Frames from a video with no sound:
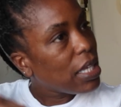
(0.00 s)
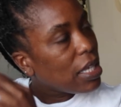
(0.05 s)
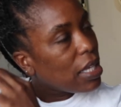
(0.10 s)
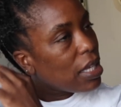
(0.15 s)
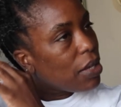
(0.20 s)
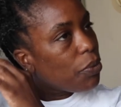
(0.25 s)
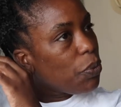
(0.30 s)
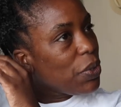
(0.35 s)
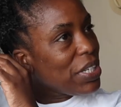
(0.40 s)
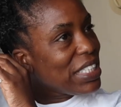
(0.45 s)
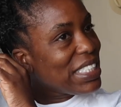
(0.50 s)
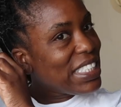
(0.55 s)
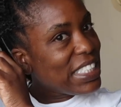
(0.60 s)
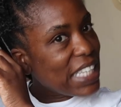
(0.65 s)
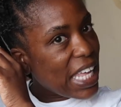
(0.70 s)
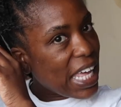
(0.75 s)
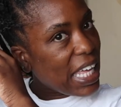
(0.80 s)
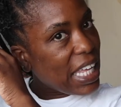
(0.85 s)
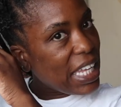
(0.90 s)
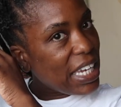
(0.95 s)

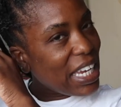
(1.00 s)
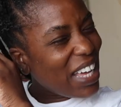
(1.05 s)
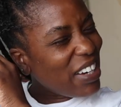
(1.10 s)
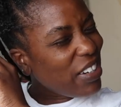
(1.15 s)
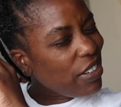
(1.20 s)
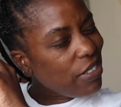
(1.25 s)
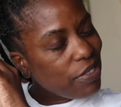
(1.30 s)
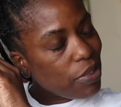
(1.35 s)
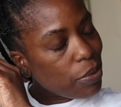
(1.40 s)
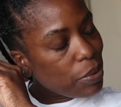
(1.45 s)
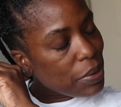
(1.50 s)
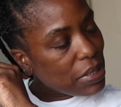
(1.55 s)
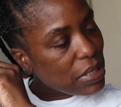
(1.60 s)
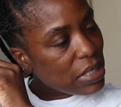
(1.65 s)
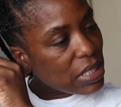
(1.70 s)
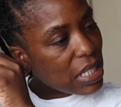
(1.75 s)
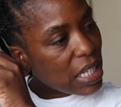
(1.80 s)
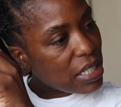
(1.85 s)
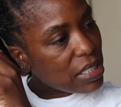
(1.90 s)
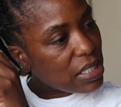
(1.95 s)
I don't even know what
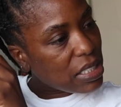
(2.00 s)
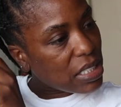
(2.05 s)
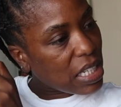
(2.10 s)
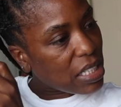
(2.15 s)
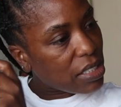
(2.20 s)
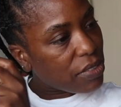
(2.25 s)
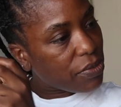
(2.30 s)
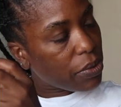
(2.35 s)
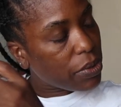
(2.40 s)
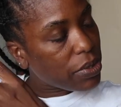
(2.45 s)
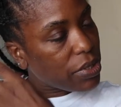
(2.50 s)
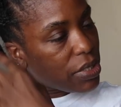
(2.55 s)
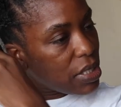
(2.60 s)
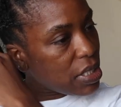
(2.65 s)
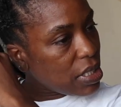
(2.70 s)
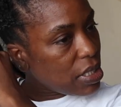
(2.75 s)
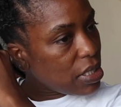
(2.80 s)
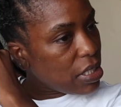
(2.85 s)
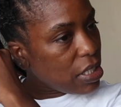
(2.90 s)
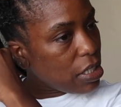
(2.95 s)
Z stands for,
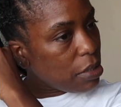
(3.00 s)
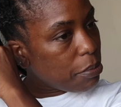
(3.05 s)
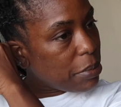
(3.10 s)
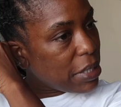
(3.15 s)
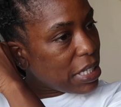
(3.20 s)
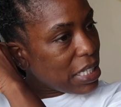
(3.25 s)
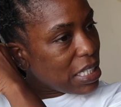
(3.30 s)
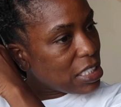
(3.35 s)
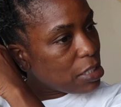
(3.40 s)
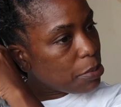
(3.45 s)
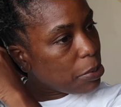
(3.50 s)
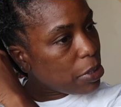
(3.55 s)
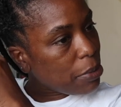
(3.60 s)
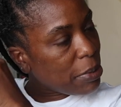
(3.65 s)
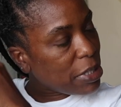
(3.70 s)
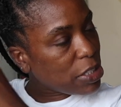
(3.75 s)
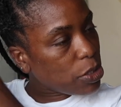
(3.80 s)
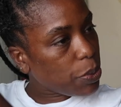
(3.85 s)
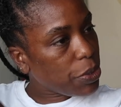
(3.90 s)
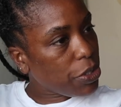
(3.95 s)
ZED. But it's pretty
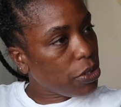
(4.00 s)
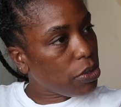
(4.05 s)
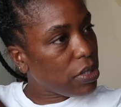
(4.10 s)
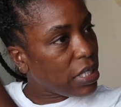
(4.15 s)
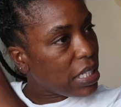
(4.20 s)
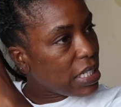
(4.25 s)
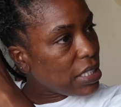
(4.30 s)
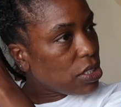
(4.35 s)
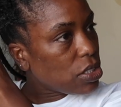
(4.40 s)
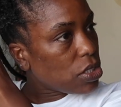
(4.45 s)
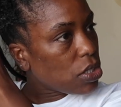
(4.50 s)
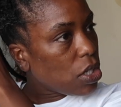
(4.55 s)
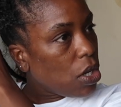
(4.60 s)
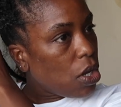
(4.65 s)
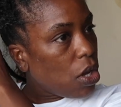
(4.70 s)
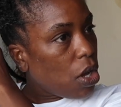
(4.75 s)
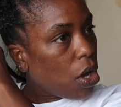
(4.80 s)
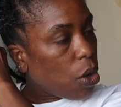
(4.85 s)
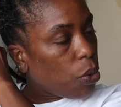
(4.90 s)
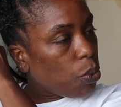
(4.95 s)
much when you list
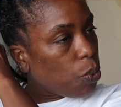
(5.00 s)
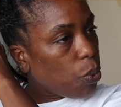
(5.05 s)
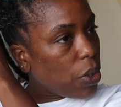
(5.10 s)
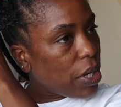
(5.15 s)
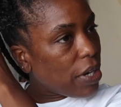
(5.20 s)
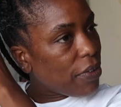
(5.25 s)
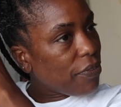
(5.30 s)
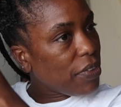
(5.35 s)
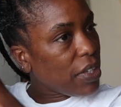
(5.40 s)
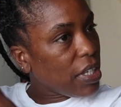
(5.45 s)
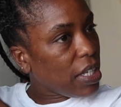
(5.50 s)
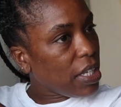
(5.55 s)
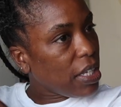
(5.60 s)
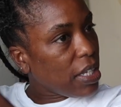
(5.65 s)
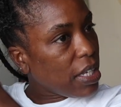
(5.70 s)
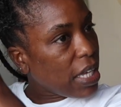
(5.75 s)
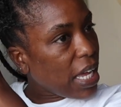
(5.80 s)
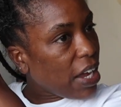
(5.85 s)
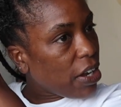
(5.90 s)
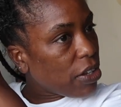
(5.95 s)
on one of
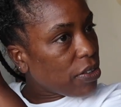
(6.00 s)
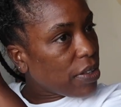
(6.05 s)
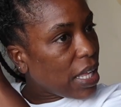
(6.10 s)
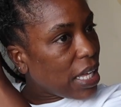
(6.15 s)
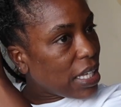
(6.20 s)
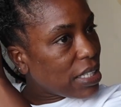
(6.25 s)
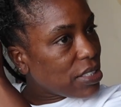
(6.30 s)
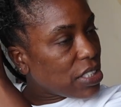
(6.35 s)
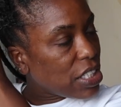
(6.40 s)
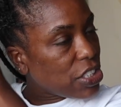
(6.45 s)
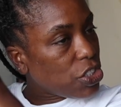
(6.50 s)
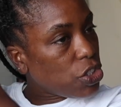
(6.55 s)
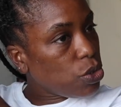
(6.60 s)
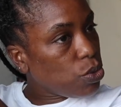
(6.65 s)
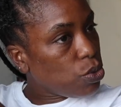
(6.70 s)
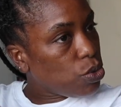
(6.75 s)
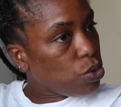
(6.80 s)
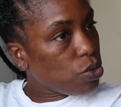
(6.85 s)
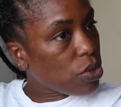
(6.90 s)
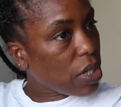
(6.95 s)
the airlines that
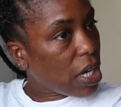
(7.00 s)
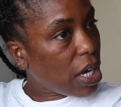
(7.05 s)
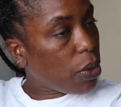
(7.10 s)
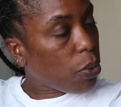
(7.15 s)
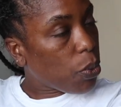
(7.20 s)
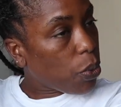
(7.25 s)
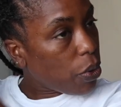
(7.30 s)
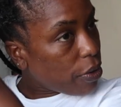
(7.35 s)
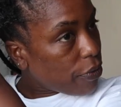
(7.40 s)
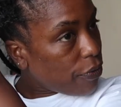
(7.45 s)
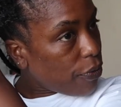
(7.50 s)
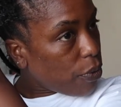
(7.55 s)
you do not work